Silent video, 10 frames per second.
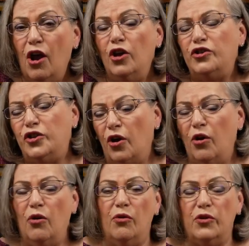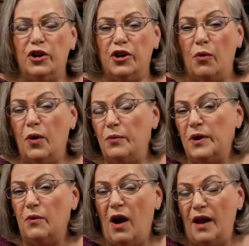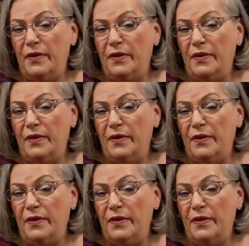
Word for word: So, you know, when we were on the